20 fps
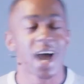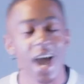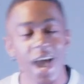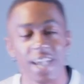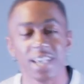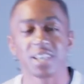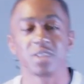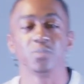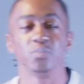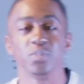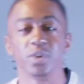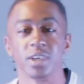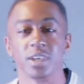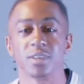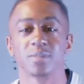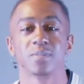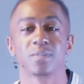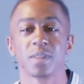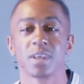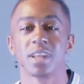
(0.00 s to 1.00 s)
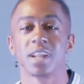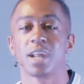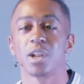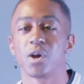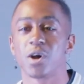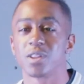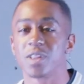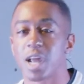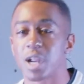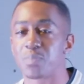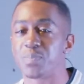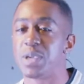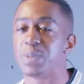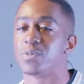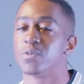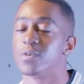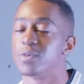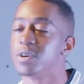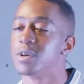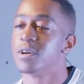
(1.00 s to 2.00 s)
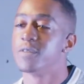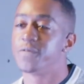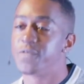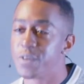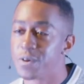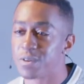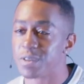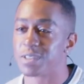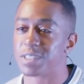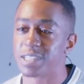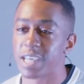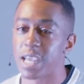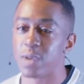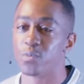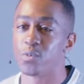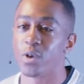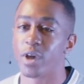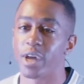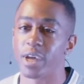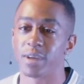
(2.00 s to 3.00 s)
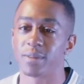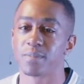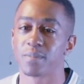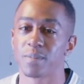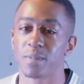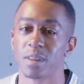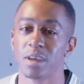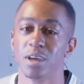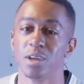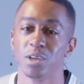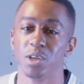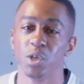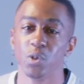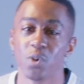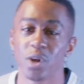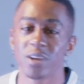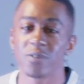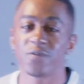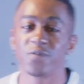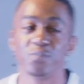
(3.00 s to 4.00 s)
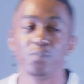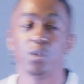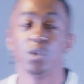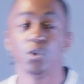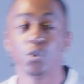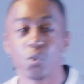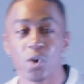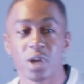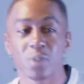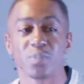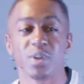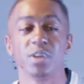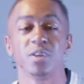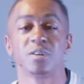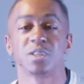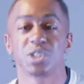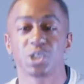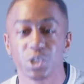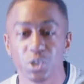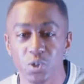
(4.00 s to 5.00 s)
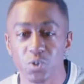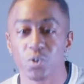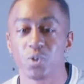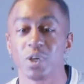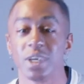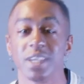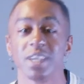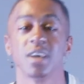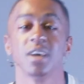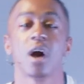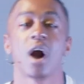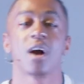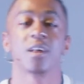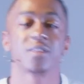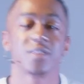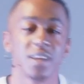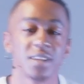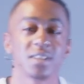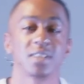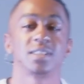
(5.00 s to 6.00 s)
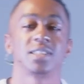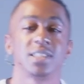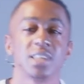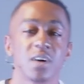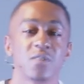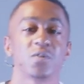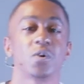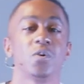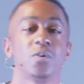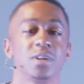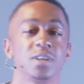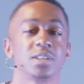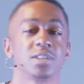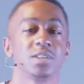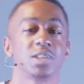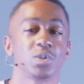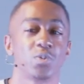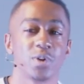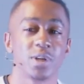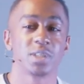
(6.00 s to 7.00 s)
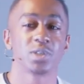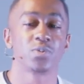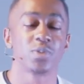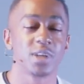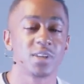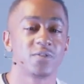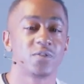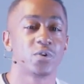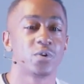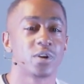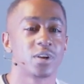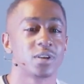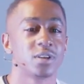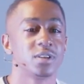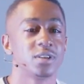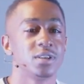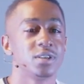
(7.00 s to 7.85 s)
I can be. And I know a lot of people feel the same way. Do you want to be your truly authentic self going into 2024?